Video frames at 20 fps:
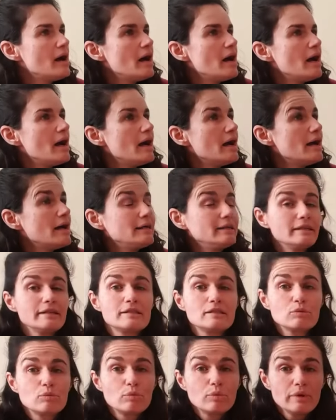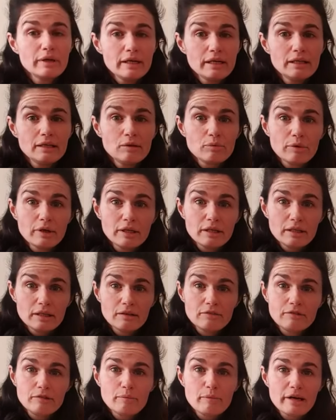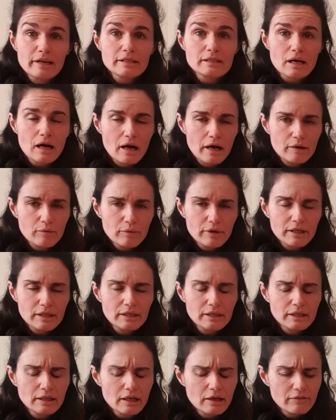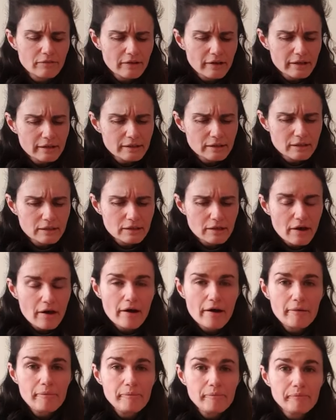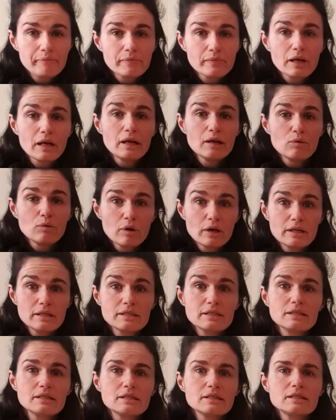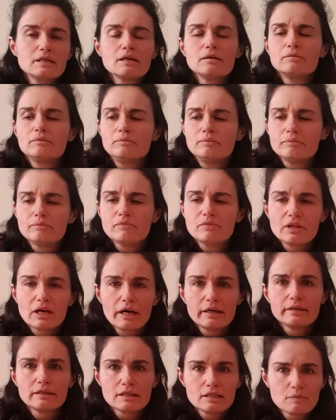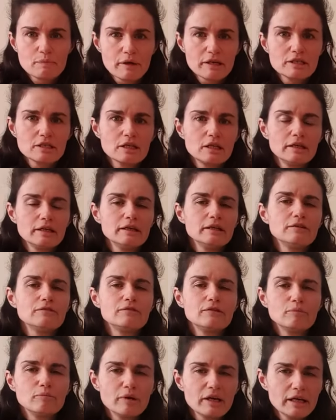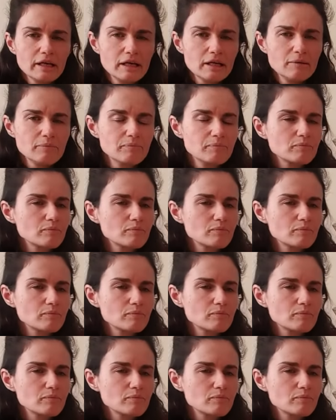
And it's a really, really lovely base. I really love it. It was done especially for me.